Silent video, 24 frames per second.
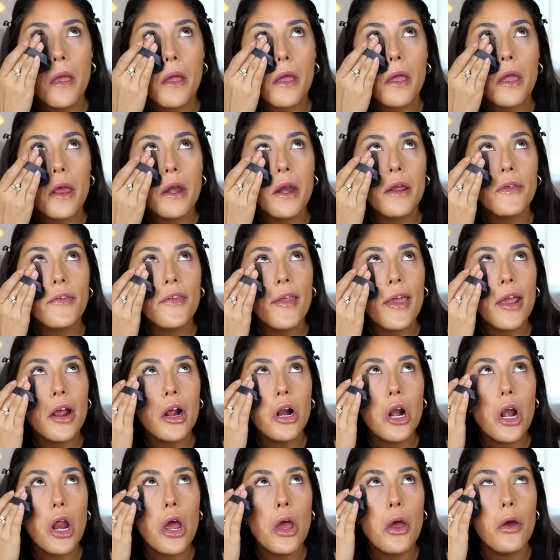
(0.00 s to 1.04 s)
can I say
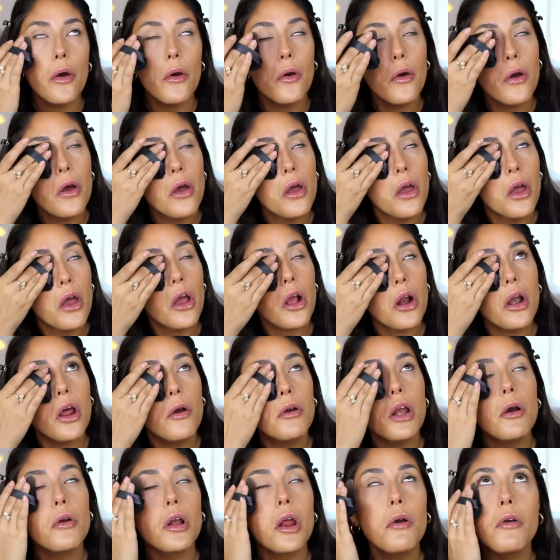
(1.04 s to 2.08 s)
glow? Glow,
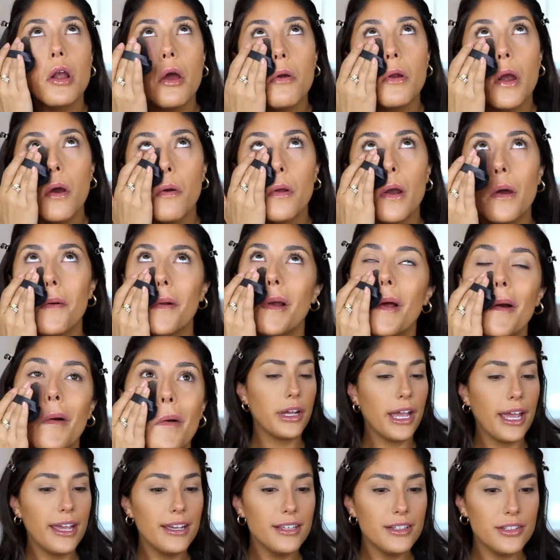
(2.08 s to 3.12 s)
glow, glow, glow, glow, glow, glow.
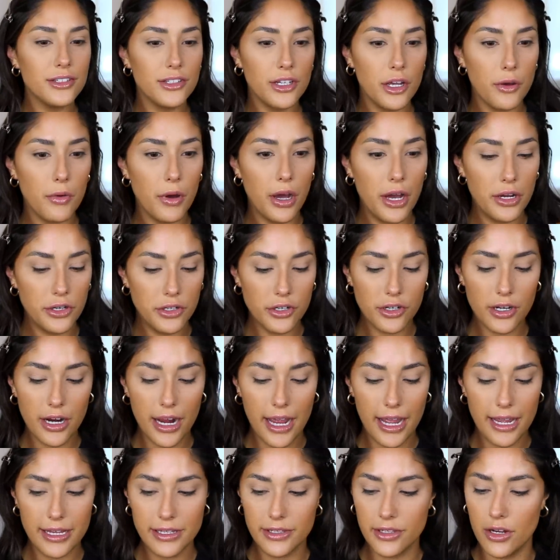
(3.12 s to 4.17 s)
Okay, so under
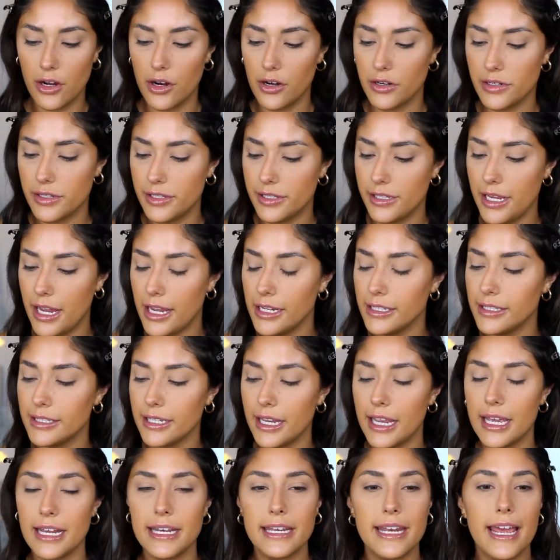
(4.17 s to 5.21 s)
eyes are set,
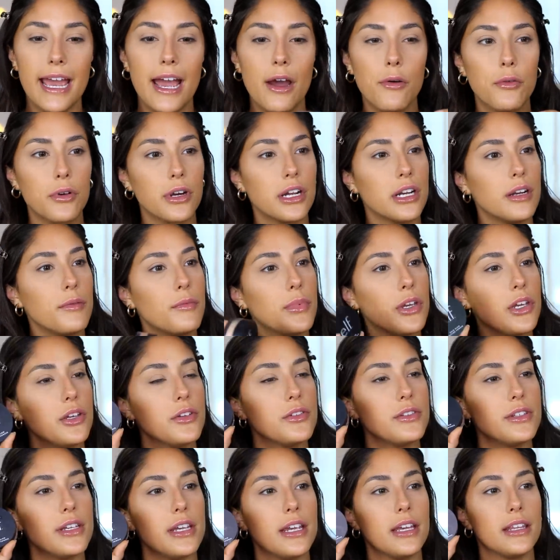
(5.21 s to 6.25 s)
and now we're gonna be
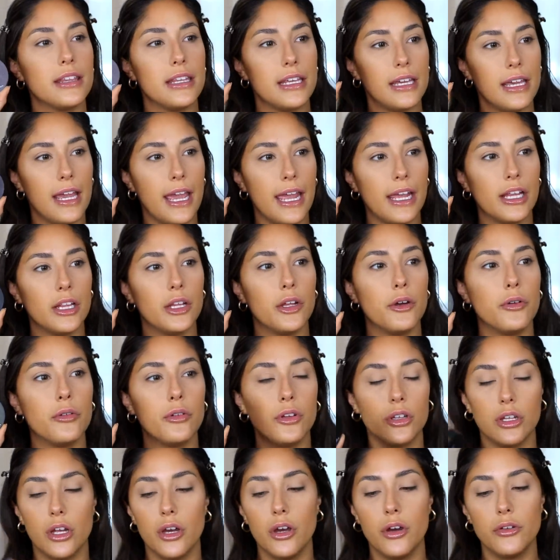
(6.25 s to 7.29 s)
using the Halo
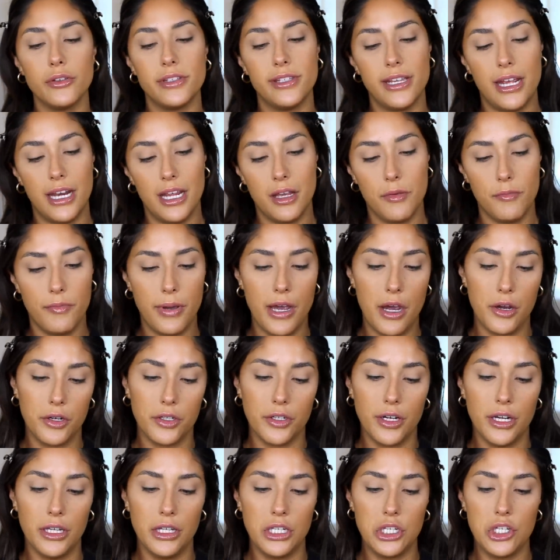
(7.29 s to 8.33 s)
Glow Setting Powder
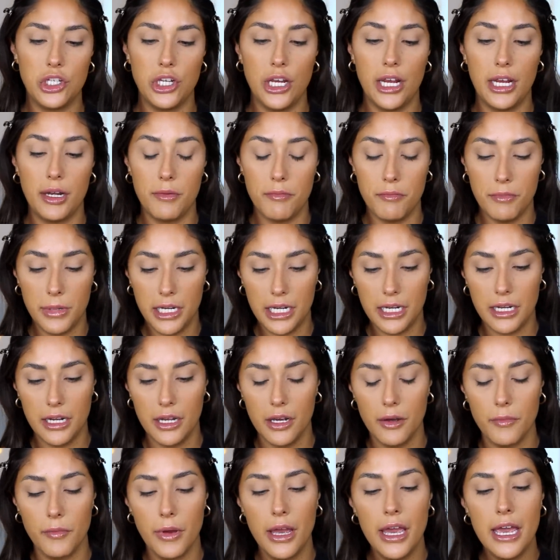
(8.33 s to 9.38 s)
in the shade
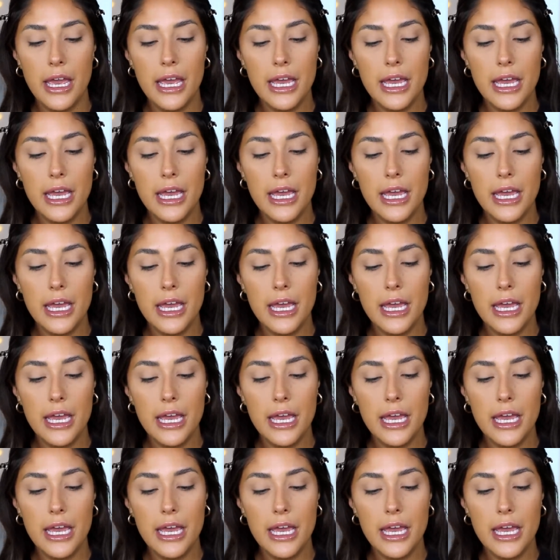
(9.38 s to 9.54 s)
Medium.